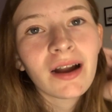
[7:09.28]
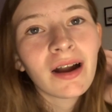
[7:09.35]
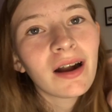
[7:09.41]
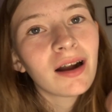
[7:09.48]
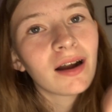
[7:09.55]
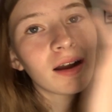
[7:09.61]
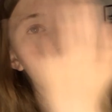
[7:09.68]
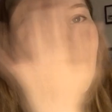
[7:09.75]

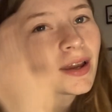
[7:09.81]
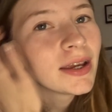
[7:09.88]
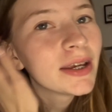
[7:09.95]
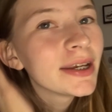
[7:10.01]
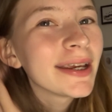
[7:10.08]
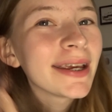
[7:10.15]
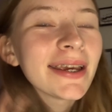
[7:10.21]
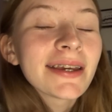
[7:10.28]
Hi,
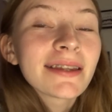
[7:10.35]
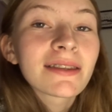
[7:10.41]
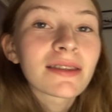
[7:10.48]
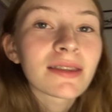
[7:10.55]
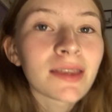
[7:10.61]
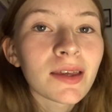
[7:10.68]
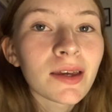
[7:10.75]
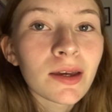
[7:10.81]
it's
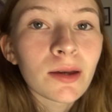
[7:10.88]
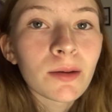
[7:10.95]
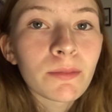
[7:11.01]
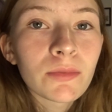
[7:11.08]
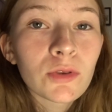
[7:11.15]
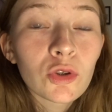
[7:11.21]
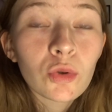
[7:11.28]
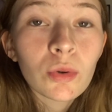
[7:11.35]
the
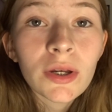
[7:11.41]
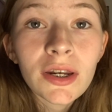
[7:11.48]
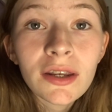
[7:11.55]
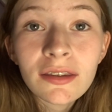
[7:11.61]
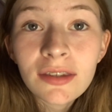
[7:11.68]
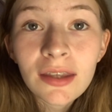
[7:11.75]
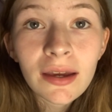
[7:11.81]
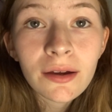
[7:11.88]

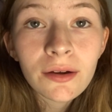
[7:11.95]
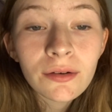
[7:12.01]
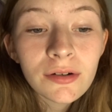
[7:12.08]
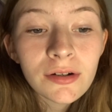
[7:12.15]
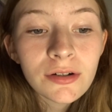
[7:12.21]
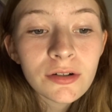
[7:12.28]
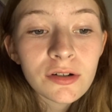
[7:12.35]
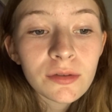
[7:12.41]

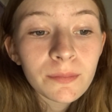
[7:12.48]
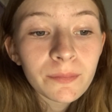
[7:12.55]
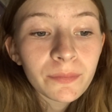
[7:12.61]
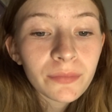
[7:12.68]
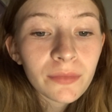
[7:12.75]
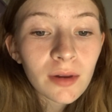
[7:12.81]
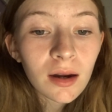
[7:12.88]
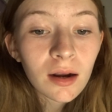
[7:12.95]
22nd
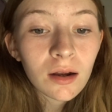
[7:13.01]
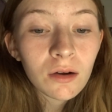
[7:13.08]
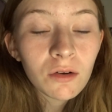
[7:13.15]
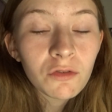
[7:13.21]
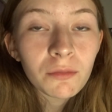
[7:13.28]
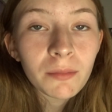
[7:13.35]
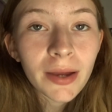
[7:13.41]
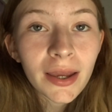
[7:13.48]

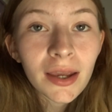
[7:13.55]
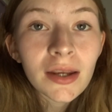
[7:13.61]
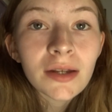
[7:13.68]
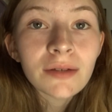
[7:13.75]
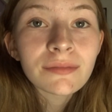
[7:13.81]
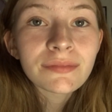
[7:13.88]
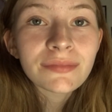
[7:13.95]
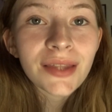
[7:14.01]
of
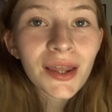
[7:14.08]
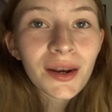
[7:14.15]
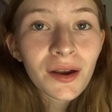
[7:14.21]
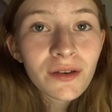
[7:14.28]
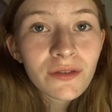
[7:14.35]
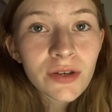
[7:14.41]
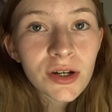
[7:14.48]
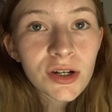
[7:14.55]
May, and
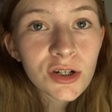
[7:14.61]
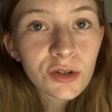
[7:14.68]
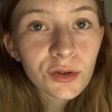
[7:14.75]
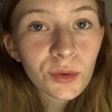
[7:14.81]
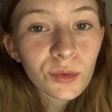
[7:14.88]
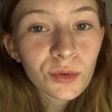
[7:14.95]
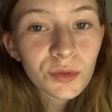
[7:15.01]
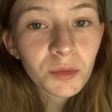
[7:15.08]
I finish
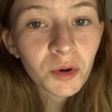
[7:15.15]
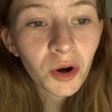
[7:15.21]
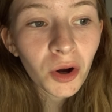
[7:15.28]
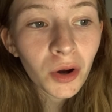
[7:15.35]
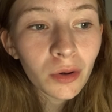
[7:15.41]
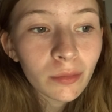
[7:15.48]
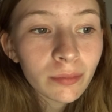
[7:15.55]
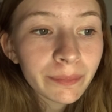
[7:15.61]
school
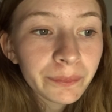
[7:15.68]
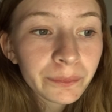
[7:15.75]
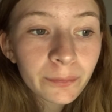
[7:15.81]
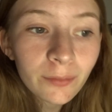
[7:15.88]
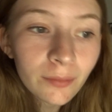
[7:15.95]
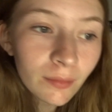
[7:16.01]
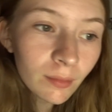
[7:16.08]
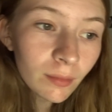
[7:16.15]
tomorrow.
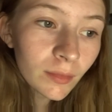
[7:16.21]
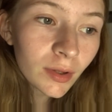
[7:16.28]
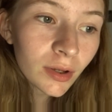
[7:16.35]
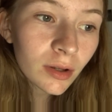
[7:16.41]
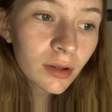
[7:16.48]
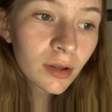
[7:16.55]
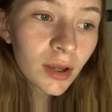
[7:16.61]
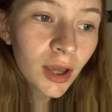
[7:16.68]

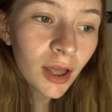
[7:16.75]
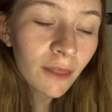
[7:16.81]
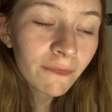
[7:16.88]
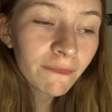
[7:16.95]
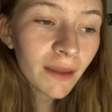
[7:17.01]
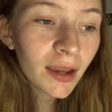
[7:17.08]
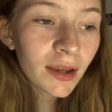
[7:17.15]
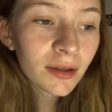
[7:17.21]

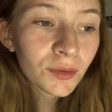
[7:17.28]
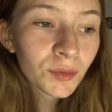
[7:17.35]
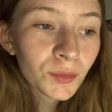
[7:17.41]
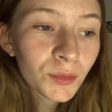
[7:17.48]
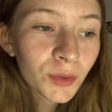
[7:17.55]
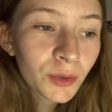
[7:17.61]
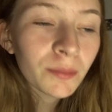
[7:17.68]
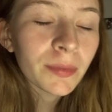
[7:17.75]
That
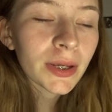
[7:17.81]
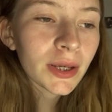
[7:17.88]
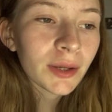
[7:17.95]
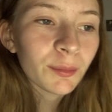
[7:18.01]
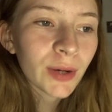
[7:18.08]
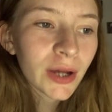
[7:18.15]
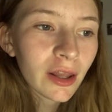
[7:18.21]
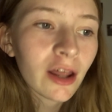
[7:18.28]
will be
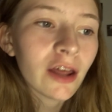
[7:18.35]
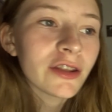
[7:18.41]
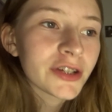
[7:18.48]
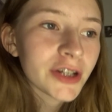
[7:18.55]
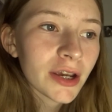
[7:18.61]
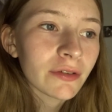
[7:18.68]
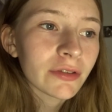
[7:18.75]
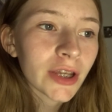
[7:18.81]
my last
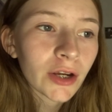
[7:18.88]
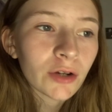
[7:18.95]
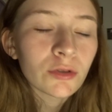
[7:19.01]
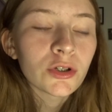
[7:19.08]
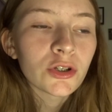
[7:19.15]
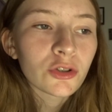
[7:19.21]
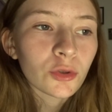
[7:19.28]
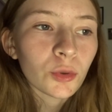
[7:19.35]
day of
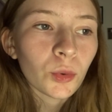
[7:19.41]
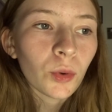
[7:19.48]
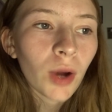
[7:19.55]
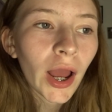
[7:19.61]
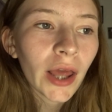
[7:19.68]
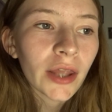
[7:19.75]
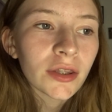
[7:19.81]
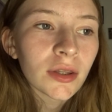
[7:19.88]
secondary school,
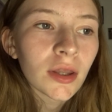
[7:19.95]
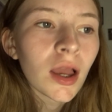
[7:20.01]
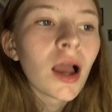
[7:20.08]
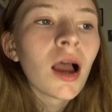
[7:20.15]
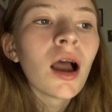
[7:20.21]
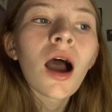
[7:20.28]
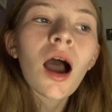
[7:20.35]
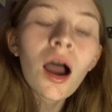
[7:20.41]
and
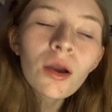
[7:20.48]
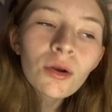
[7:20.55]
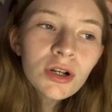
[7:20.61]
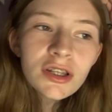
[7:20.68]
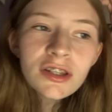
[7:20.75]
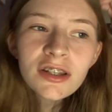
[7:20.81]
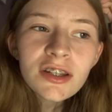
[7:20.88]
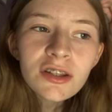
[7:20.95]
I
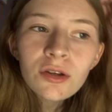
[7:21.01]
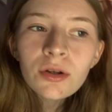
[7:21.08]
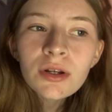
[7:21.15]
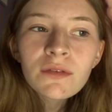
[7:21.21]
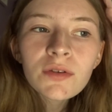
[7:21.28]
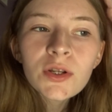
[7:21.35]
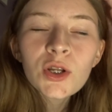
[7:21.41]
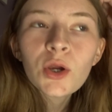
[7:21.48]
honestly don't
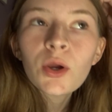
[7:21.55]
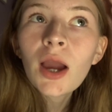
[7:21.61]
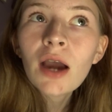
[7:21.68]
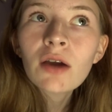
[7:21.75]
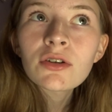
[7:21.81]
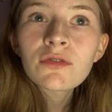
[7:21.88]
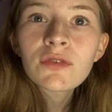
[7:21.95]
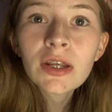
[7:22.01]
even know
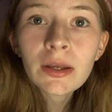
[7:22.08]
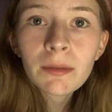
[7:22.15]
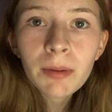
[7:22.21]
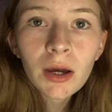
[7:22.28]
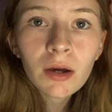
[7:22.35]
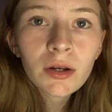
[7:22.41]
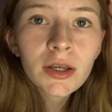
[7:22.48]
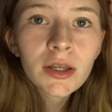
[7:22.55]
how to think
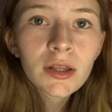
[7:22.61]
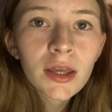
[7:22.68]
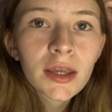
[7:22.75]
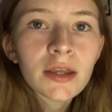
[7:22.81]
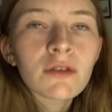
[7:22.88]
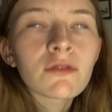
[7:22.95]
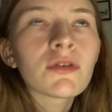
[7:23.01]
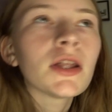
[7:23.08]
about it,
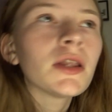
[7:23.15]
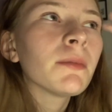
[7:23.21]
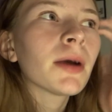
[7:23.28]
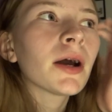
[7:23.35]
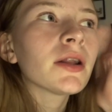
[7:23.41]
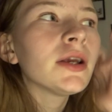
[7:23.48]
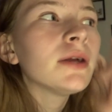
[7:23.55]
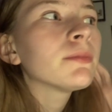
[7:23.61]
like, feel
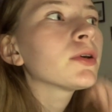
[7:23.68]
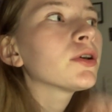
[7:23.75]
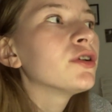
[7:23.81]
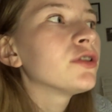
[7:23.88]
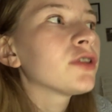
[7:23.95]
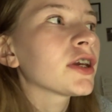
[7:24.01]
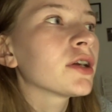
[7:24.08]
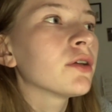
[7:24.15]
about it,
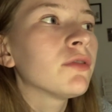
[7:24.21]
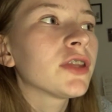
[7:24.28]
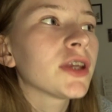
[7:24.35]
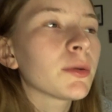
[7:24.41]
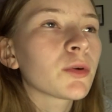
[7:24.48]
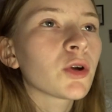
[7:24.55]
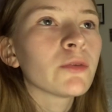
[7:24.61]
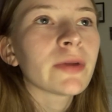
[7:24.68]
because, like, obviously
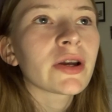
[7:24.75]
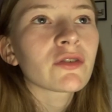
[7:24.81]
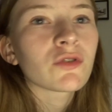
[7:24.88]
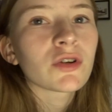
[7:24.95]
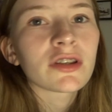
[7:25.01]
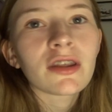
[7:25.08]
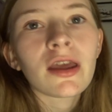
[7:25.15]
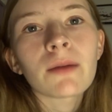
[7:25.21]
I'm going back for
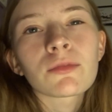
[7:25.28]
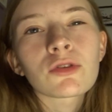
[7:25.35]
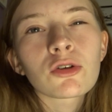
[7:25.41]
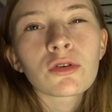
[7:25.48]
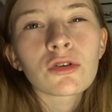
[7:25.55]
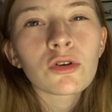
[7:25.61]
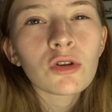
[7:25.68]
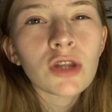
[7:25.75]
exams, so
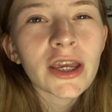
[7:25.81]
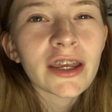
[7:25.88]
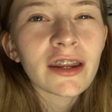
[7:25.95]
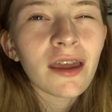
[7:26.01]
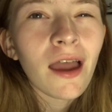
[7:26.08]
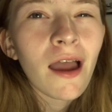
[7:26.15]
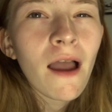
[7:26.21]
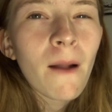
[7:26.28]
it's not like
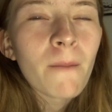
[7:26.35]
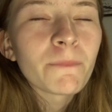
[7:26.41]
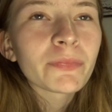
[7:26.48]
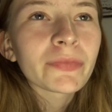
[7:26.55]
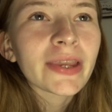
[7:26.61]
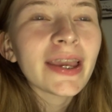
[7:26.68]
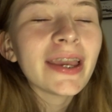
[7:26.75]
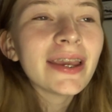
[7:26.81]
it
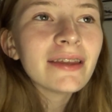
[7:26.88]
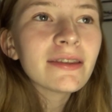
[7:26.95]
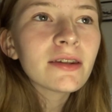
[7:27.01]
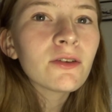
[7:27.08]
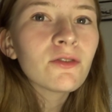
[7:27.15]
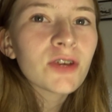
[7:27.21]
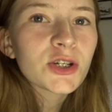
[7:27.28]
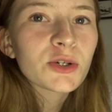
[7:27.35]
is an
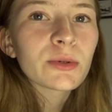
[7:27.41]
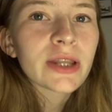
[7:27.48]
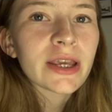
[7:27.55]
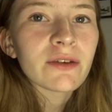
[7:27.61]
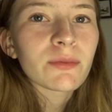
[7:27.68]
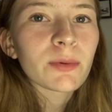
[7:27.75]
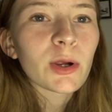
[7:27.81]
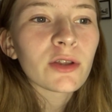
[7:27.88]
official
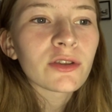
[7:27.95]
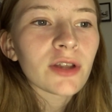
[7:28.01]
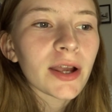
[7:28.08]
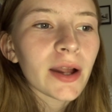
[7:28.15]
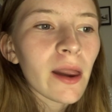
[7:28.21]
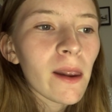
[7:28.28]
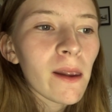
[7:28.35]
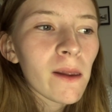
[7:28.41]
leave, because,
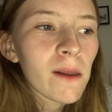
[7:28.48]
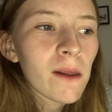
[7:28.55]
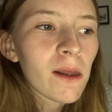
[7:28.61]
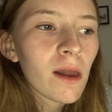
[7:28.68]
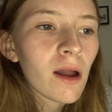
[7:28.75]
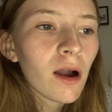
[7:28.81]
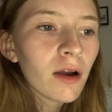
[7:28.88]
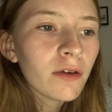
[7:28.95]
like,
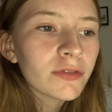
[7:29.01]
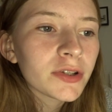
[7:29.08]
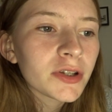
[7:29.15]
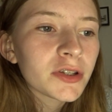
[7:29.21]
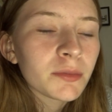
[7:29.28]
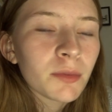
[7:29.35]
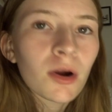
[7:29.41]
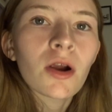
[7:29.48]
after
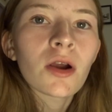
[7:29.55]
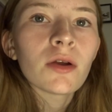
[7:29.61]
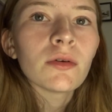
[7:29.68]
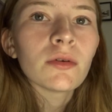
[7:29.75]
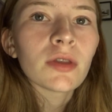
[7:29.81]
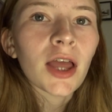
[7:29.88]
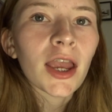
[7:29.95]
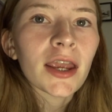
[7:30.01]
tomorrow,
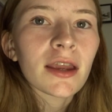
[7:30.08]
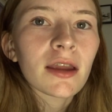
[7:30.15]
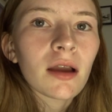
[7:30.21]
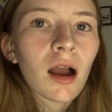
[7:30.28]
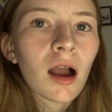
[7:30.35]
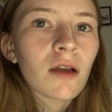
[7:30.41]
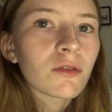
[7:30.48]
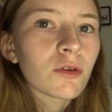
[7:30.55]
like,
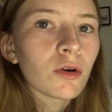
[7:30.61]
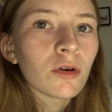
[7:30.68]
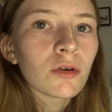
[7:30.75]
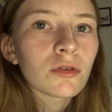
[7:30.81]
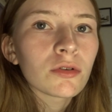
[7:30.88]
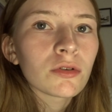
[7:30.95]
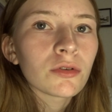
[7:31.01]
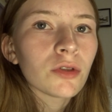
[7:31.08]
I've got
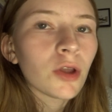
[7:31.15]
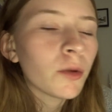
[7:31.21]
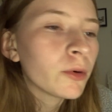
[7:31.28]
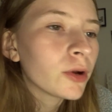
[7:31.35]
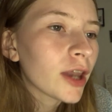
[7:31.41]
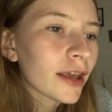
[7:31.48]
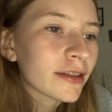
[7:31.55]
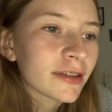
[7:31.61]
no
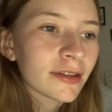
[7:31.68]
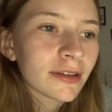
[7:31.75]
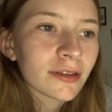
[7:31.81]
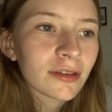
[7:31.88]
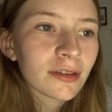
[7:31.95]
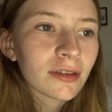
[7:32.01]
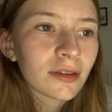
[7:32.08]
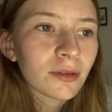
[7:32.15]
more
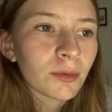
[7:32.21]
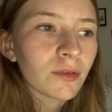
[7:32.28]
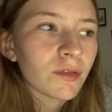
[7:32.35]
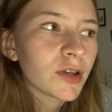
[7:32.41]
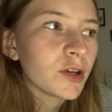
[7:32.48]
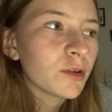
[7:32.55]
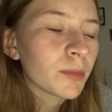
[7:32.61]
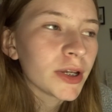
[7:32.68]
lessons with
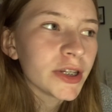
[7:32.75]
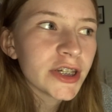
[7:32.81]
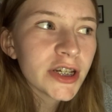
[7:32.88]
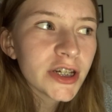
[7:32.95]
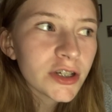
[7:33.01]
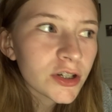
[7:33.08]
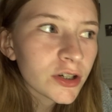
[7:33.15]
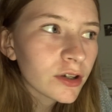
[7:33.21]
any of my
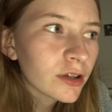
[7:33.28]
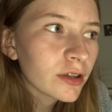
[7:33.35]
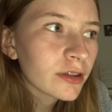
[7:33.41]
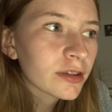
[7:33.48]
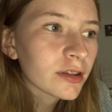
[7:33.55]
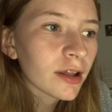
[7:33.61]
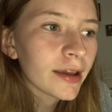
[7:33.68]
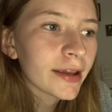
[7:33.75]

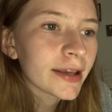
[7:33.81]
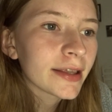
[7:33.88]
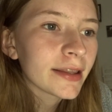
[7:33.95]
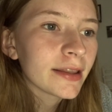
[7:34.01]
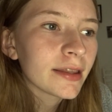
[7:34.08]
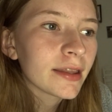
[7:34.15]
teachers, like,